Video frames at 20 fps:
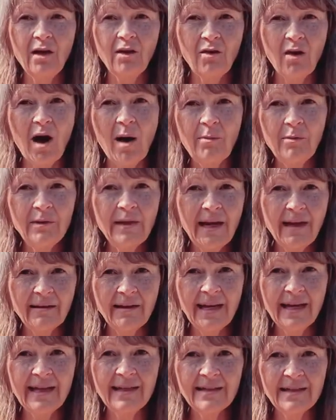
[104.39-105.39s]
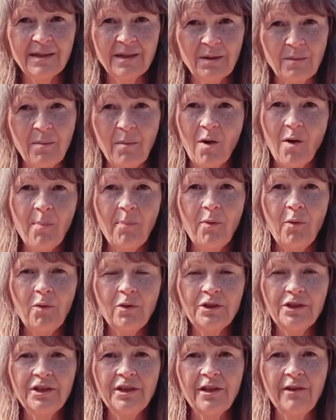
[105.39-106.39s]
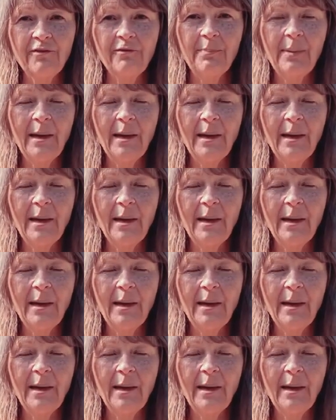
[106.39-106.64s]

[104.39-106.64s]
gobble down his small portion of